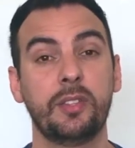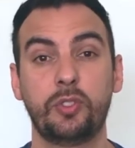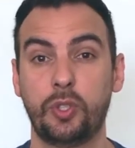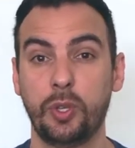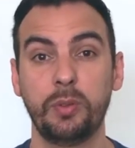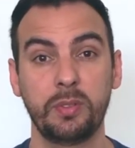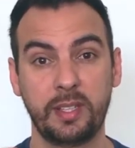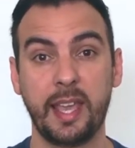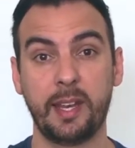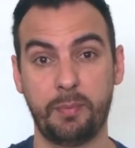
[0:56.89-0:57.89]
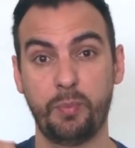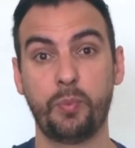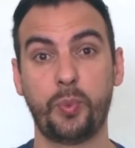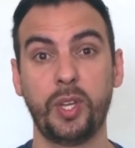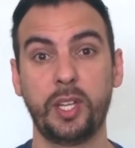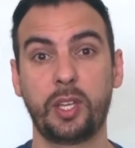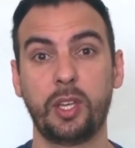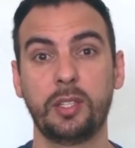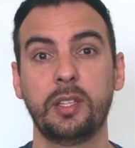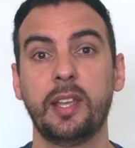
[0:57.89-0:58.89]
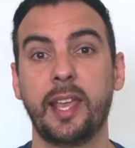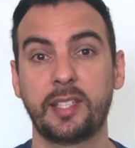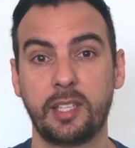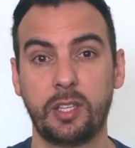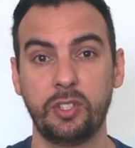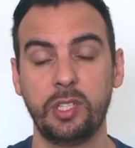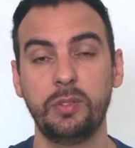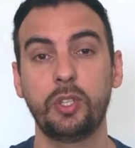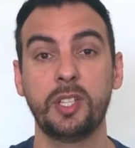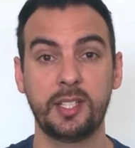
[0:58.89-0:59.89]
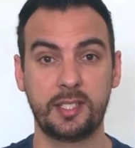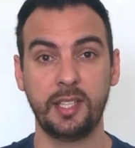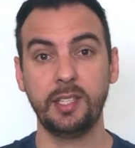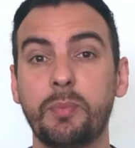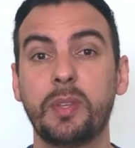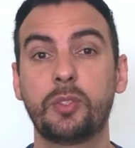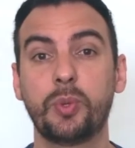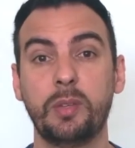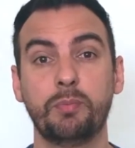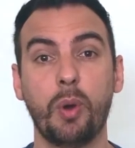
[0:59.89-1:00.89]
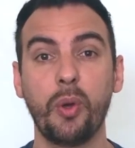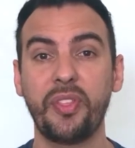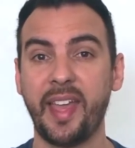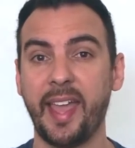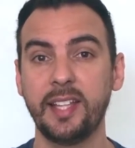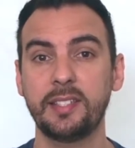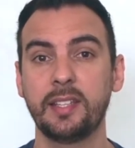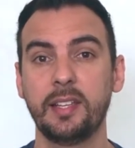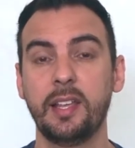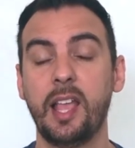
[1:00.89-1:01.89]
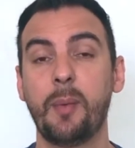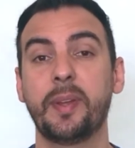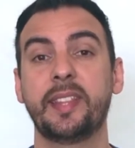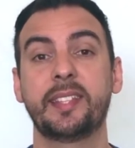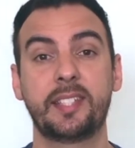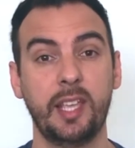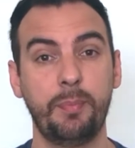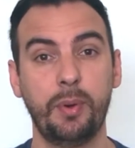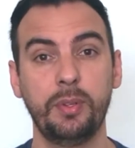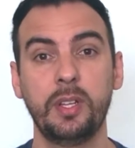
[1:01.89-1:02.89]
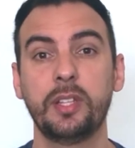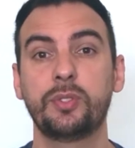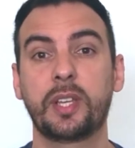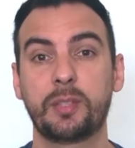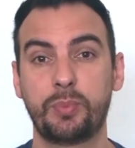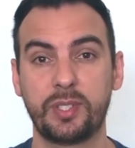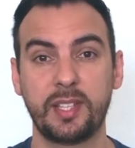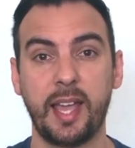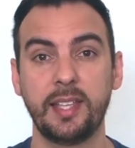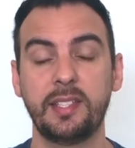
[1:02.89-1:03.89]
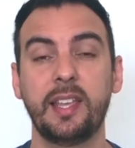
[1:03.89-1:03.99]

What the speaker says: to get a pretty good execution, you need sync between both hands, but the tempo to get precise